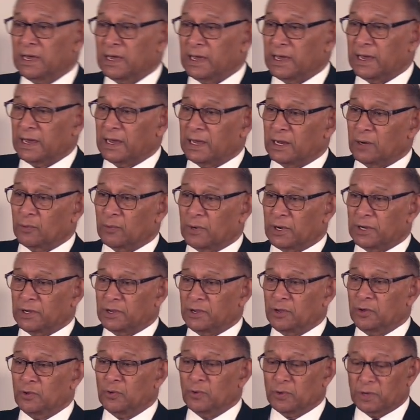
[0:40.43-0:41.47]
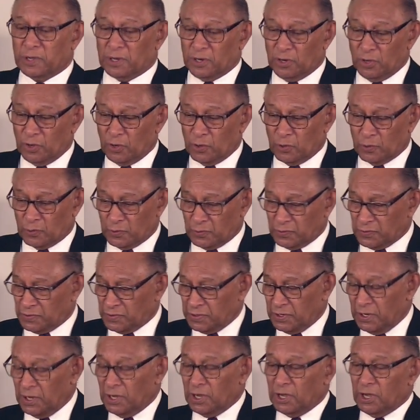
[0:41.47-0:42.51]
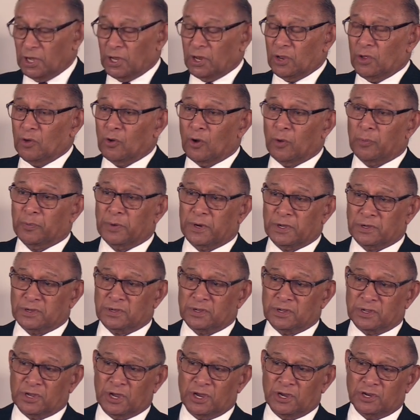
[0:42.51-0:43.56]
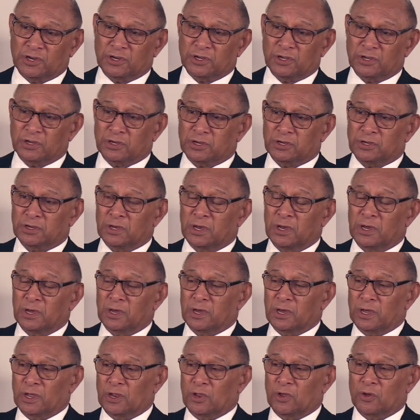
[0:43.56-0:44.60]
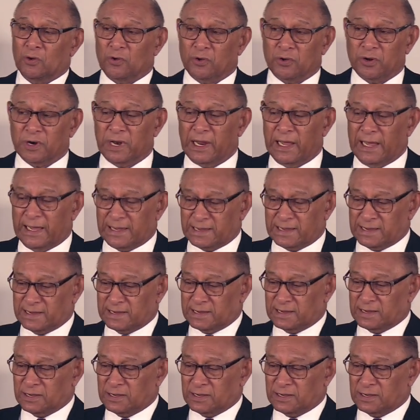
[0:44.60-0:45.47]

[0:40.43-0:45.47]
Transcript: and what you can use in your presentations in your classes.